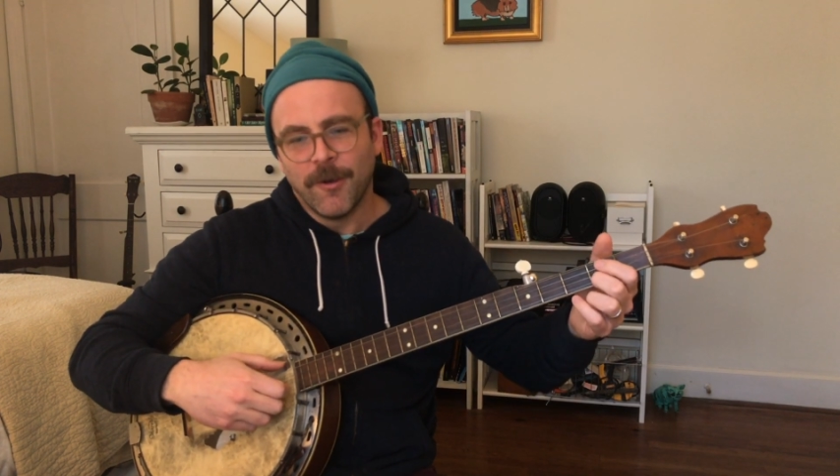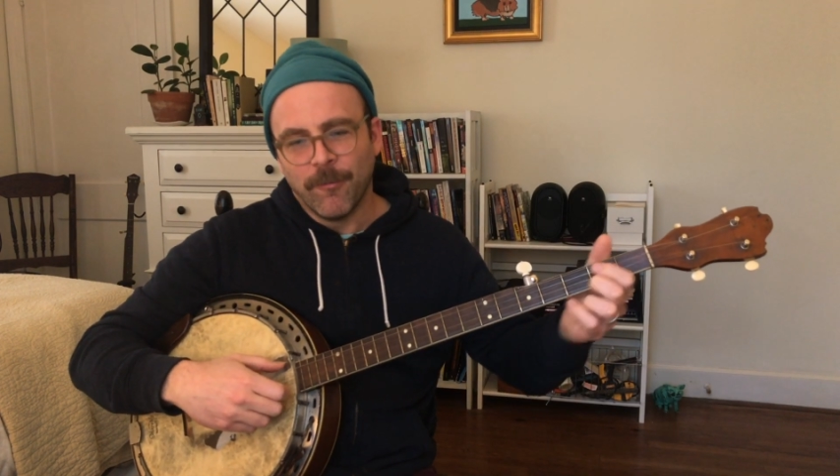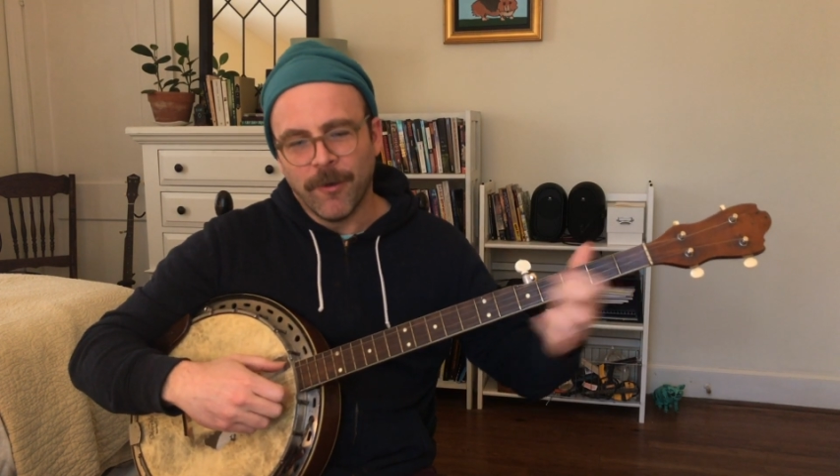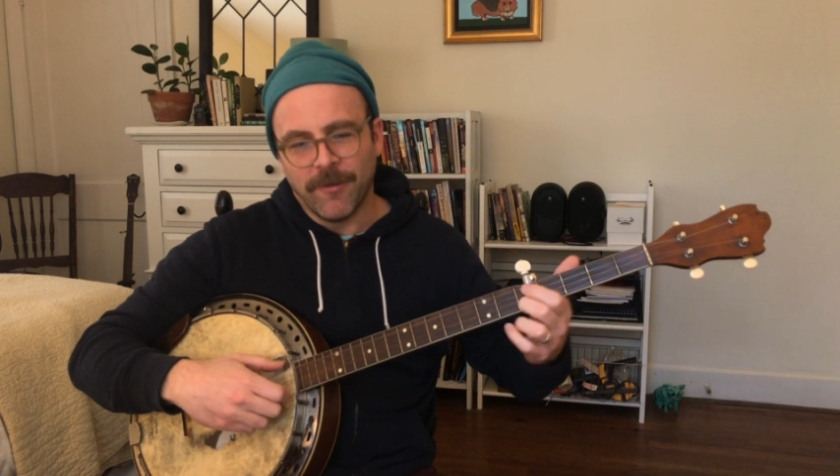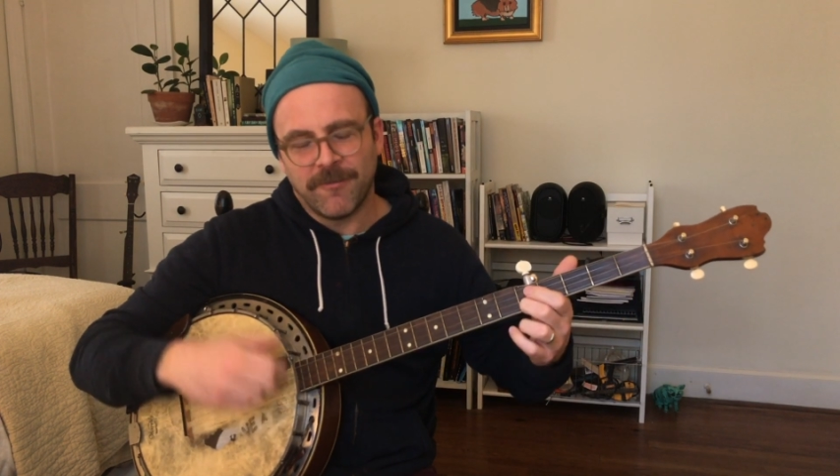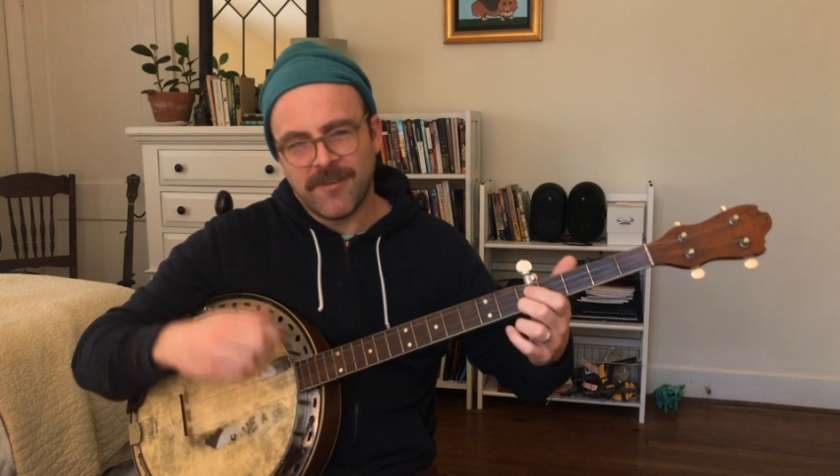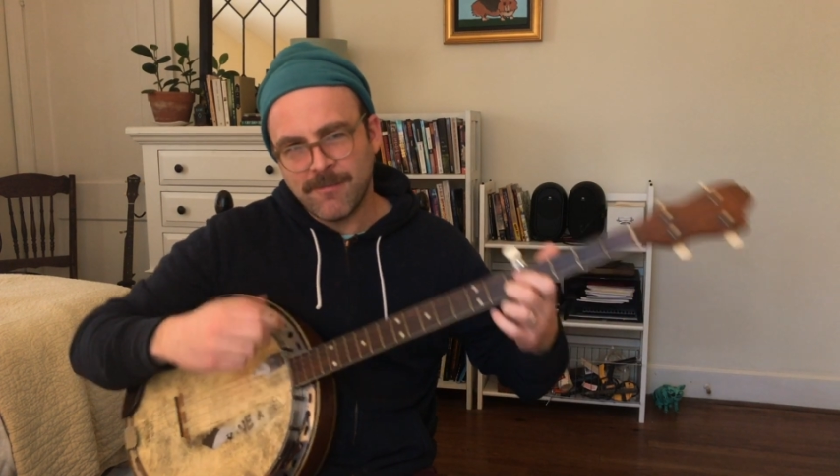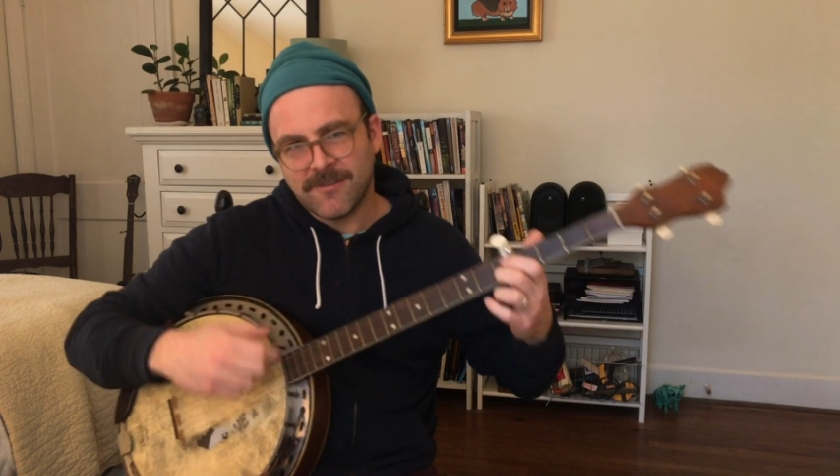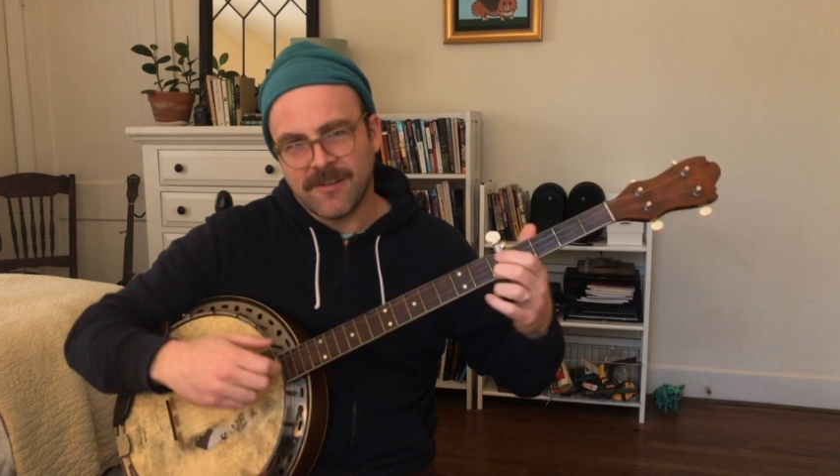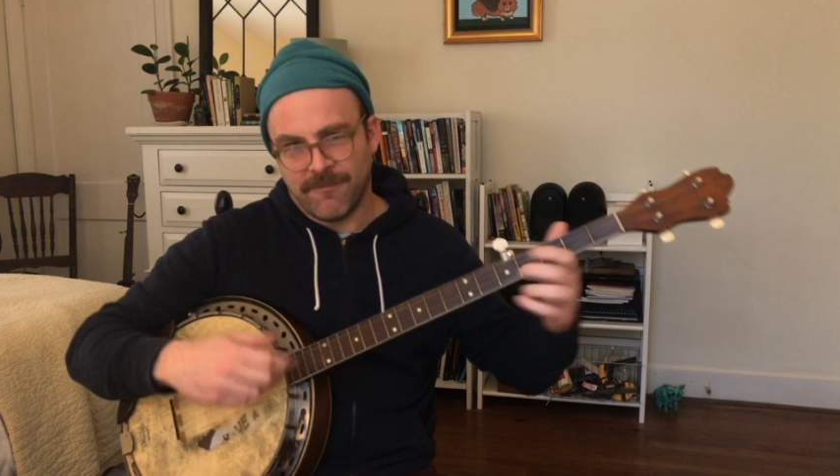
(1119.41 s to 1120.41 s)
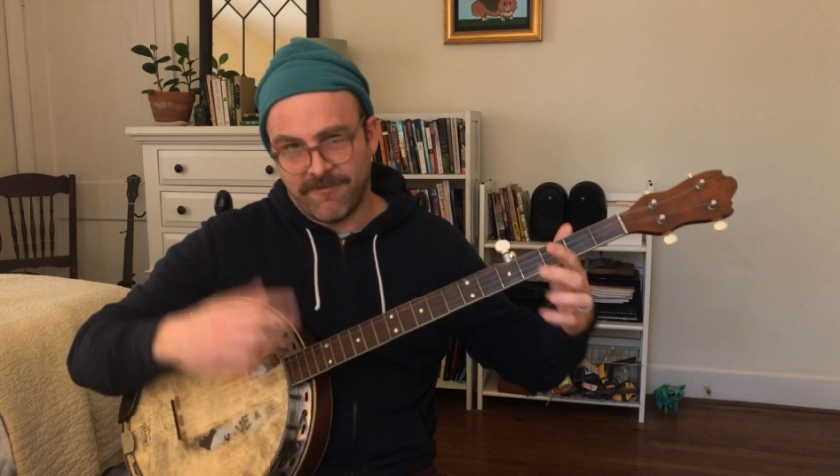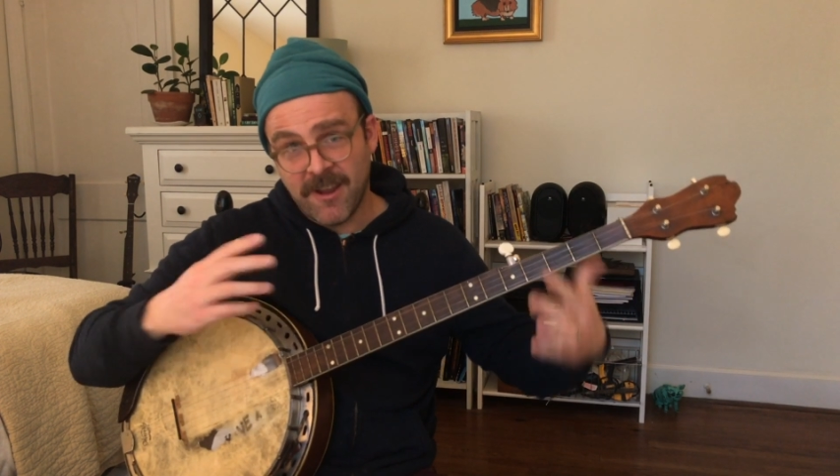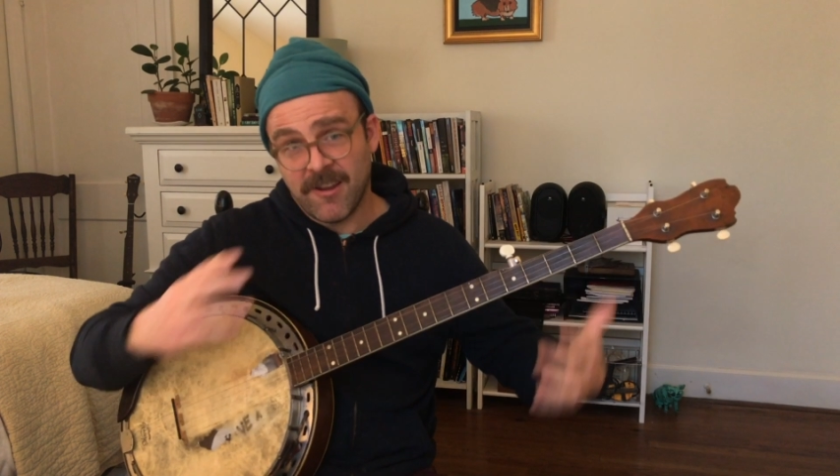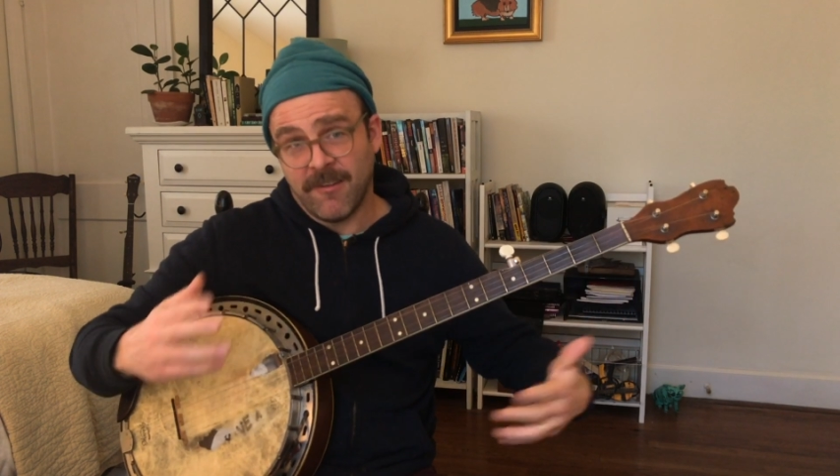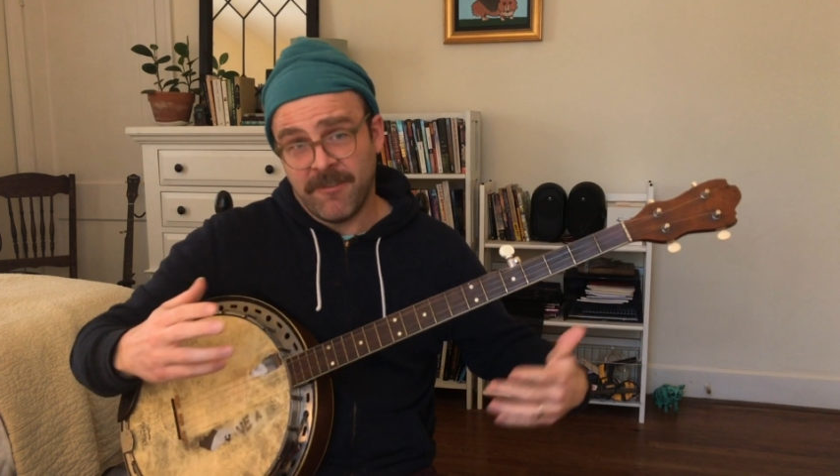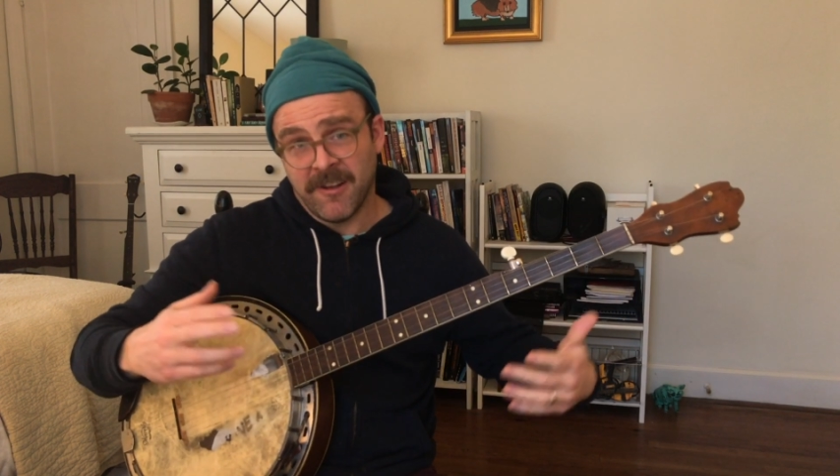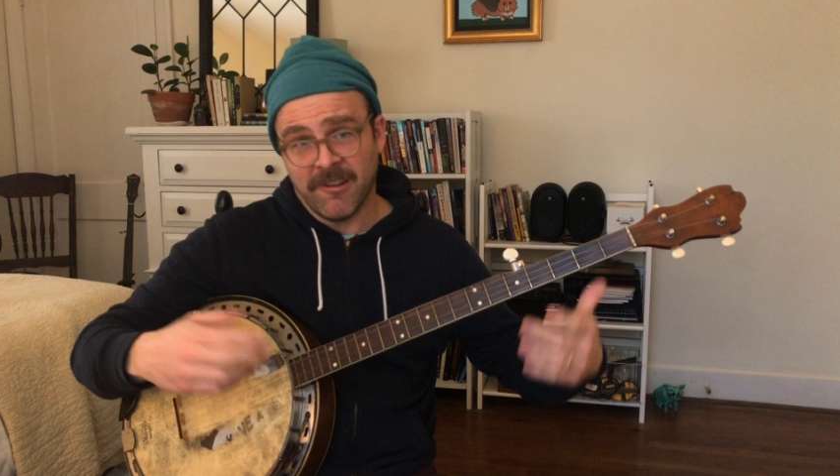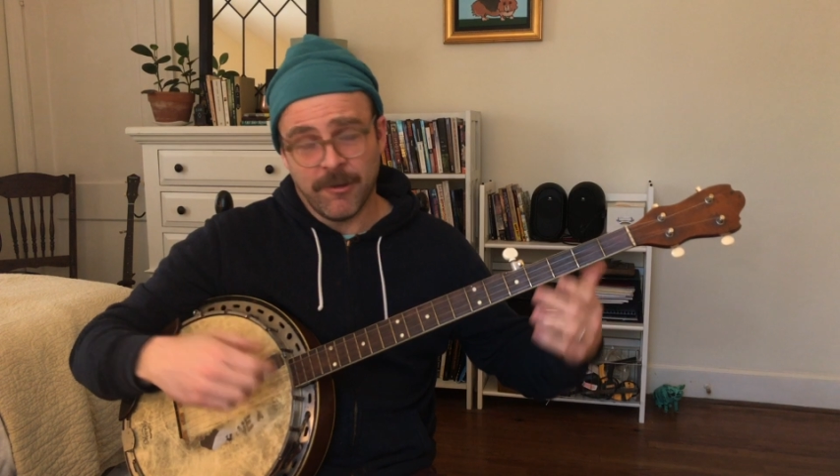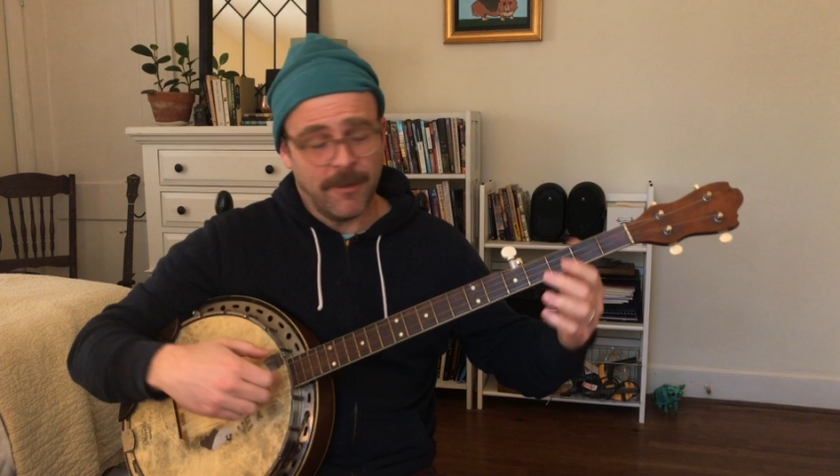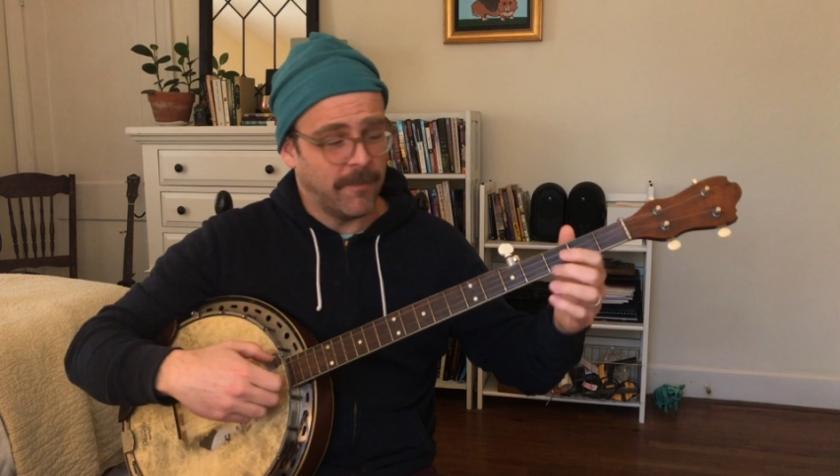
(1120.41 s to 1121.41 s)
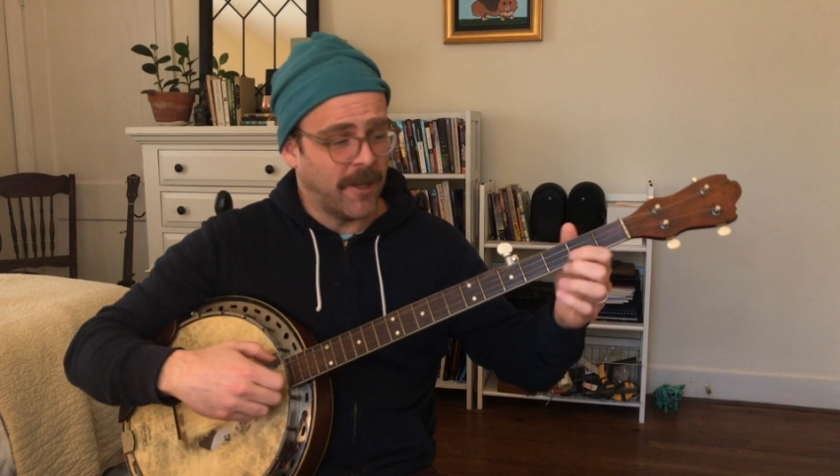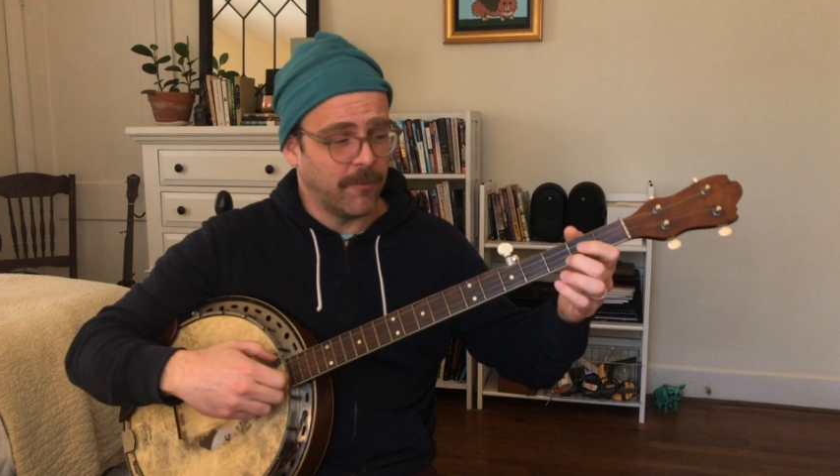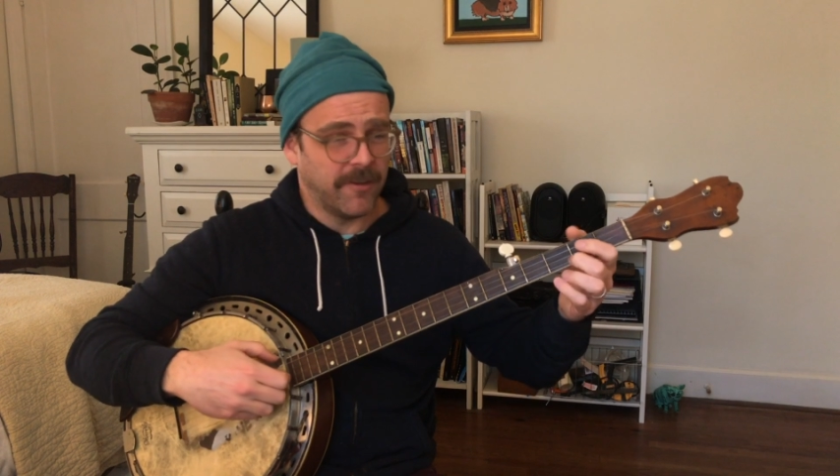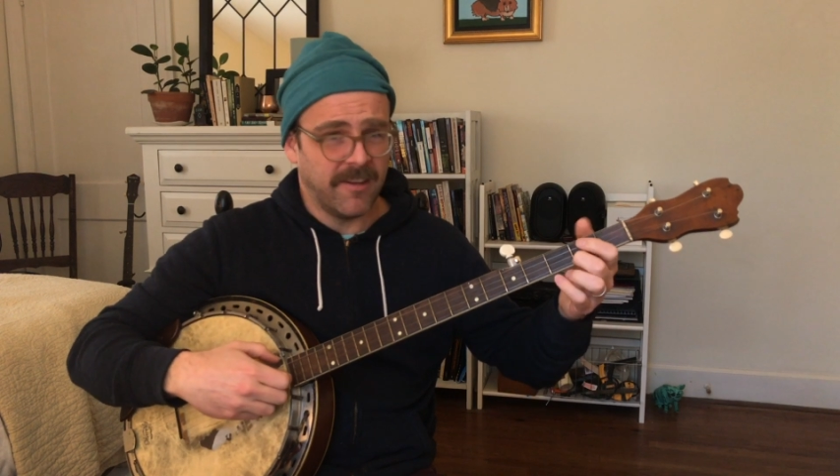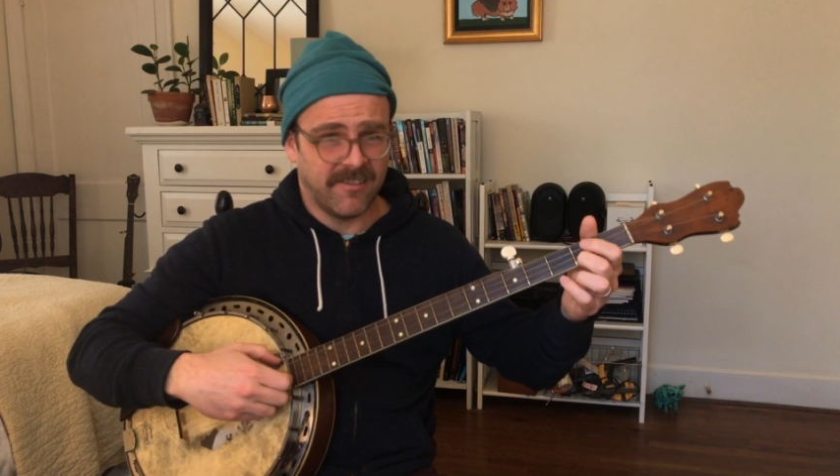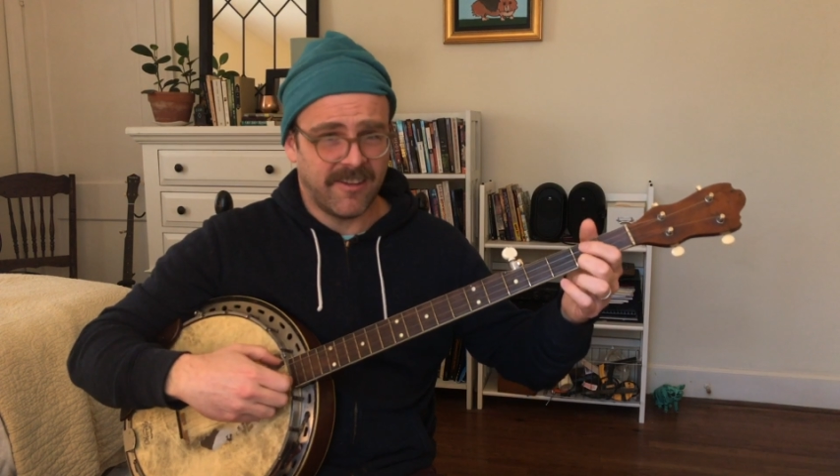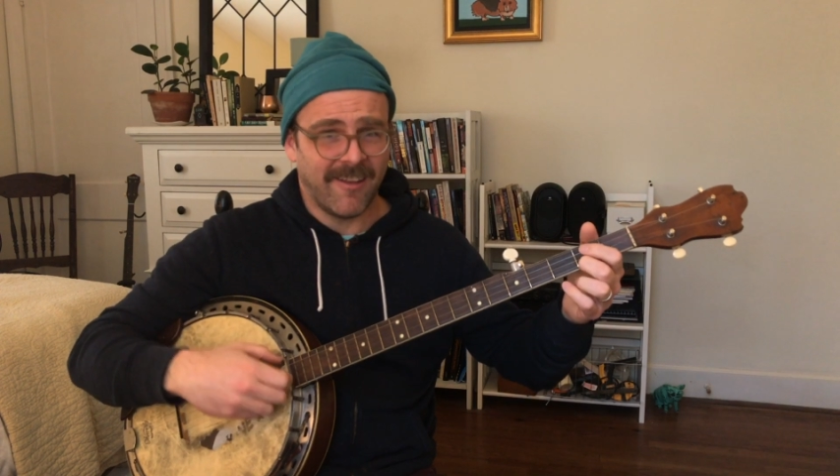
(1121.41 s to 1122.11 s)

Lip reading: what seems to fit a little bit better with his style,